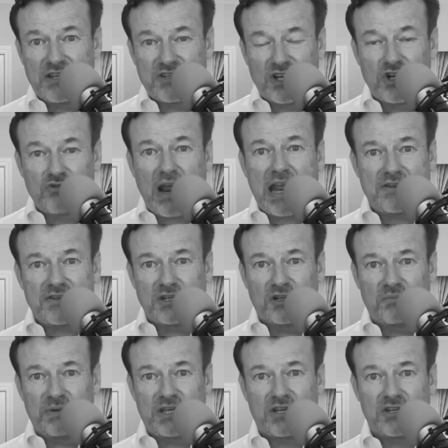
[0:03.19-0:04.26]
a great deal
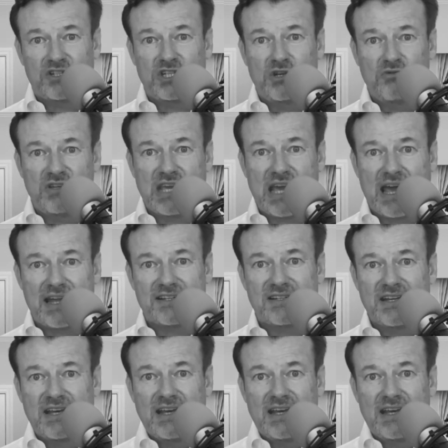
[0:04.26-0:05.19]
because you get